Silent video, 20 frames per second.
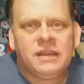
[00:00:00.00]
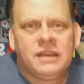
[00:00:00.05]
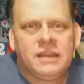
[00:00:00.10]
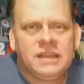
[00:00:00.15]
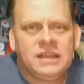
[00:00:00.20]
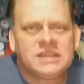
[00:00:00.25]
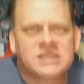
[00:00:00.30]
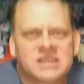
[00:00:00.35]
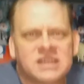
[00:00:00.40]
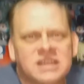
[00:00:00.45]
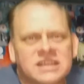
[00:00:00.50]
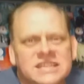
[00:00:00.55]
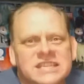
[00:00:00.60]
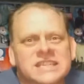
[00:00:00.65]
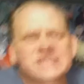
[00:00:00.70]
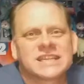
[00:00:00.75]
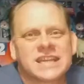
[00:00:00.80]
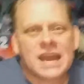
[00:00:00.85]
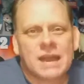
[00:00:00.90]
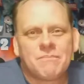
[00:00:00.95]
He's going to
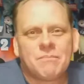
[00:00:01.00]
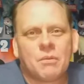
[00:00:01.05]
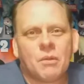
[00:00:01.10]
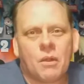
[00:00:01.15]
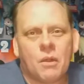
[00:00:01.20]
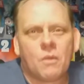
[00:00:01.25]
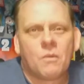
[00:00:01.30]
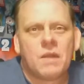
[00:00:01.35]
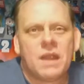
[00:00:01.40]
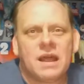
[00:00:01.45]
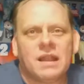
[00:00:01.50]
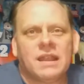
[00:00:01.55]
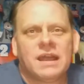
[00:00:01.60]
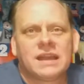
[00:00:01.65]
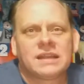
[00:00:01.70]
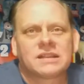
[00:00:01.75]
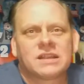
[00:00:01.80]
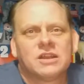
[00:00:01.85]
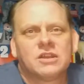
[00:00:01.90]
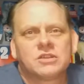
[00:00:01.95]
slap her around
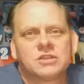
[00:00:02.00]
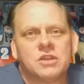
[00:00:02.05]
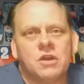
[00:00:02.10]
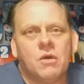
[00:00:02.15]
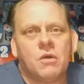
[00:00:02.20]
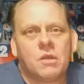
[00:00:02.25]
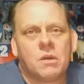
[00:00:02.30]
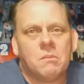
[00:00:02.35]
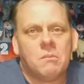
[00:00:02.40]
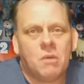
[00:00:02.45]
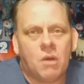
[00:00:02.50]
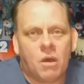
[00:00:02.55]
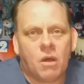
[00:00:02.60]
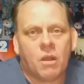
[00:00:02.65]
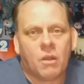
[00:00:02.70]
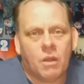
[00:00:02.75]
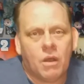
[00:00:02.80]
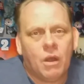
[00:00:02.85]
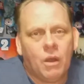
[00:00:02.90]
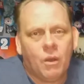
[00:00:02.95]
like there's no
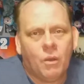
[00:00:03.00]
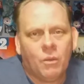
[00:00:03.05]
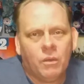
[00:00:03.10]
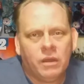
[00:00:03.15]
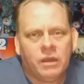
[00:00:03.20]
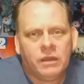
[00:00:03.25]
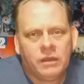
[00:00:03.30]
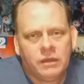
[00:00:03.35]
tomorrow.